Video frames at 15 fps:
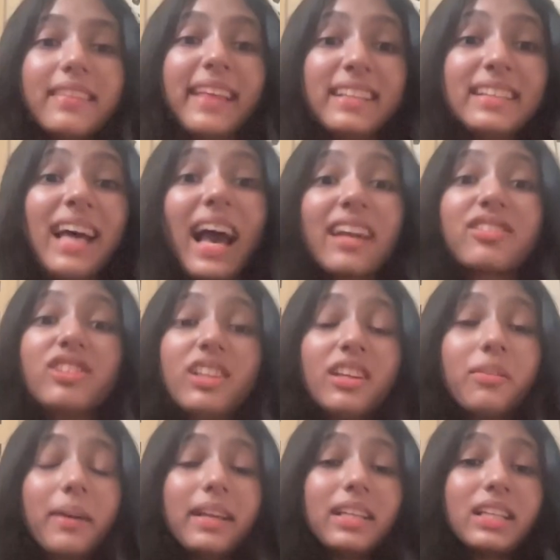That's
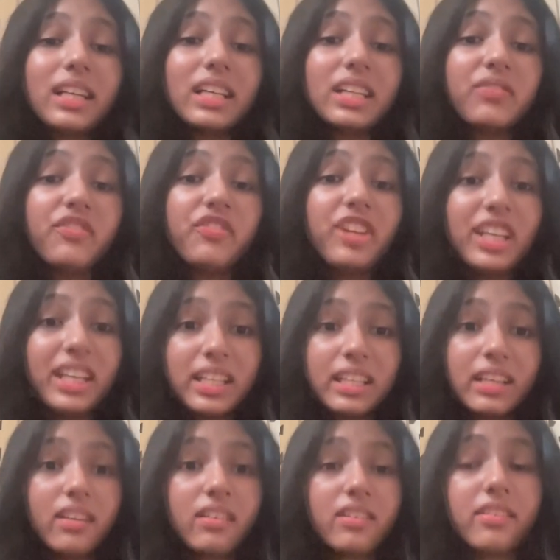actually quite
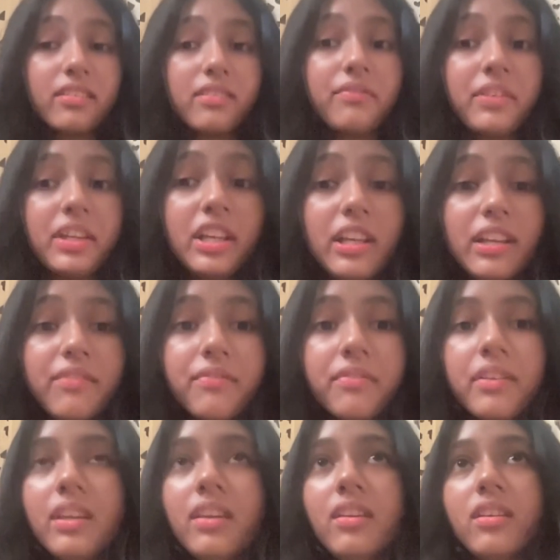convenient.
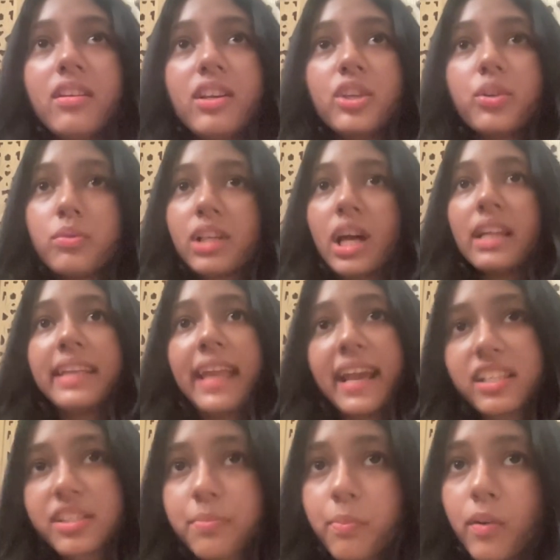We use our
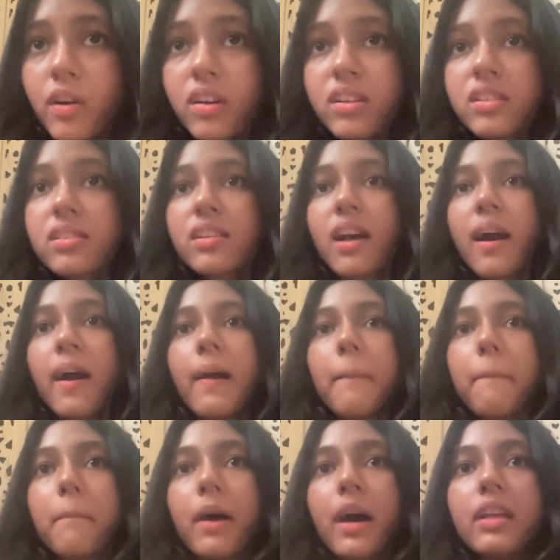textbooks,
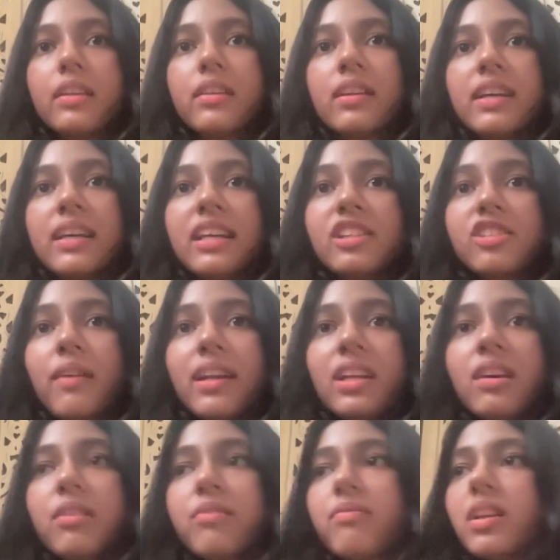but it's
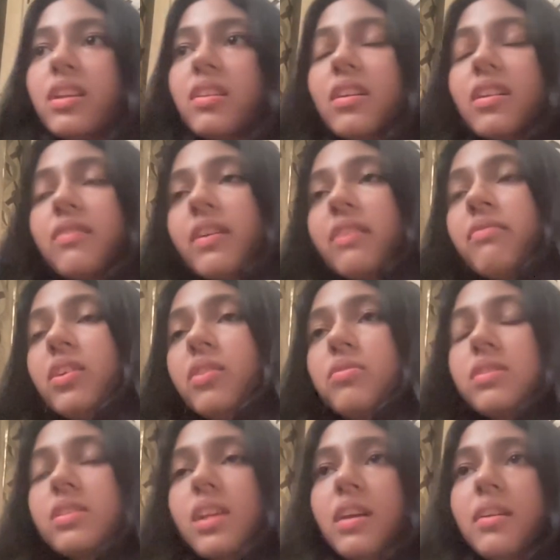quite convenient when we
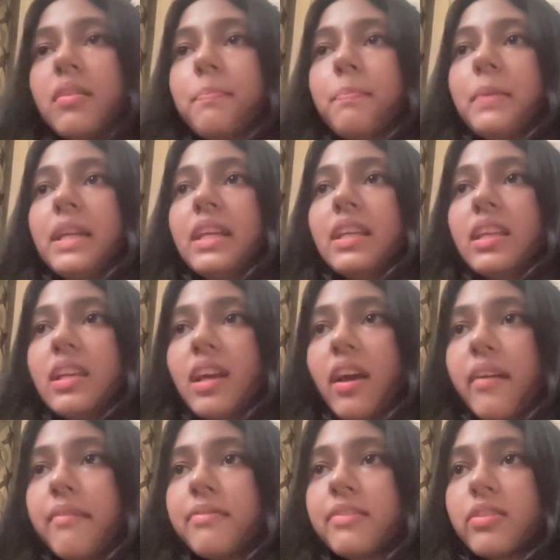use like
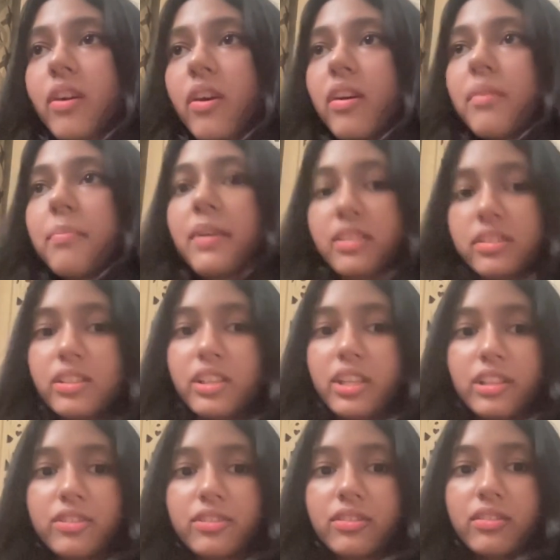PDFs or
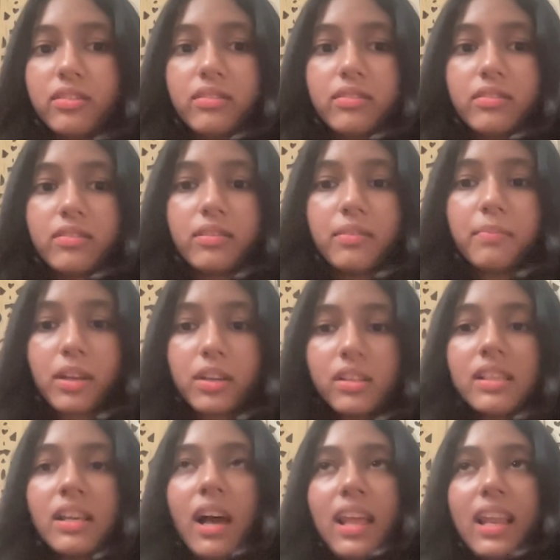presentations,
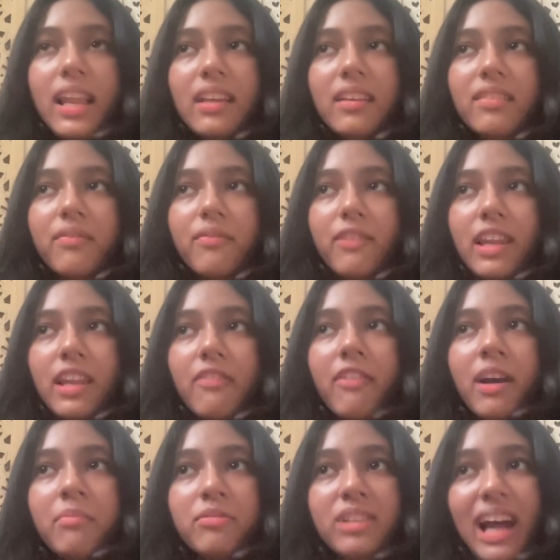because like when
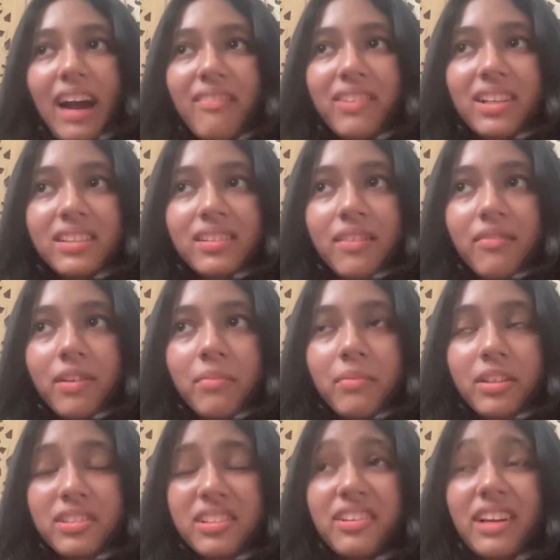I'm traveling somewhere,
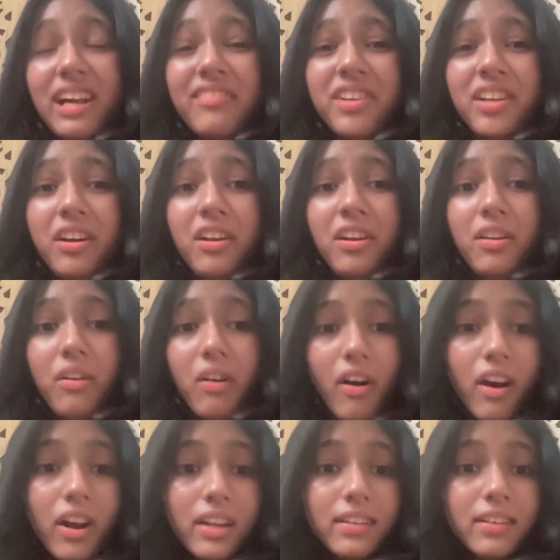because I travel a
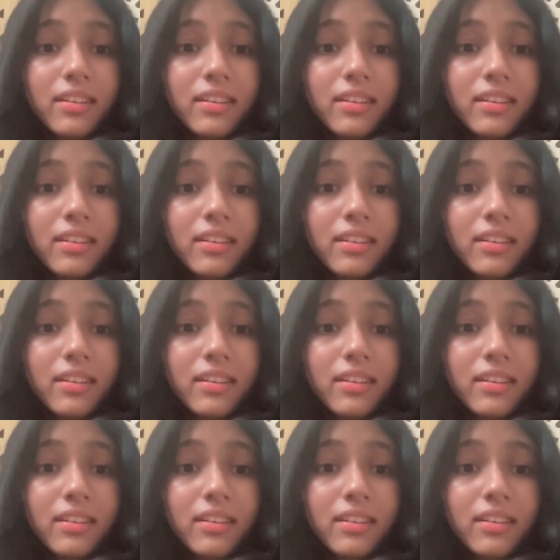lot,